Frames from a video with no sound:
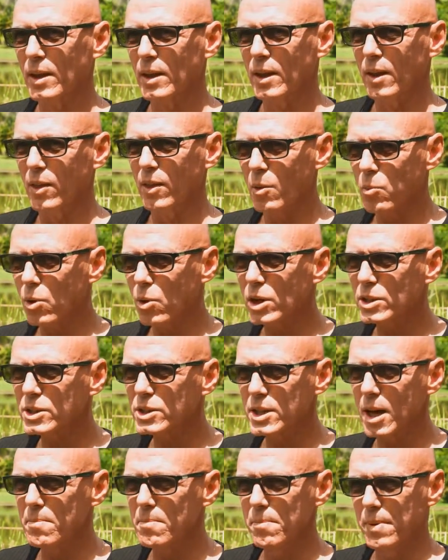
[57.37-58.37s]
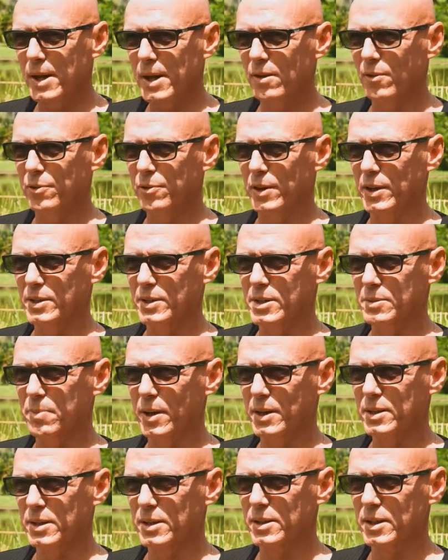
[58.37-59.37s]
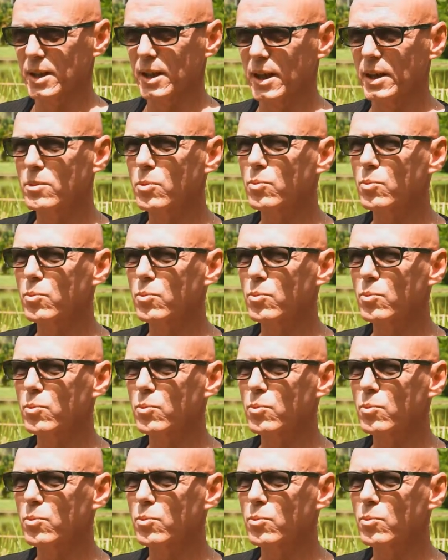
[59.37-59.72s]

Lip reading: there were some benefits, but it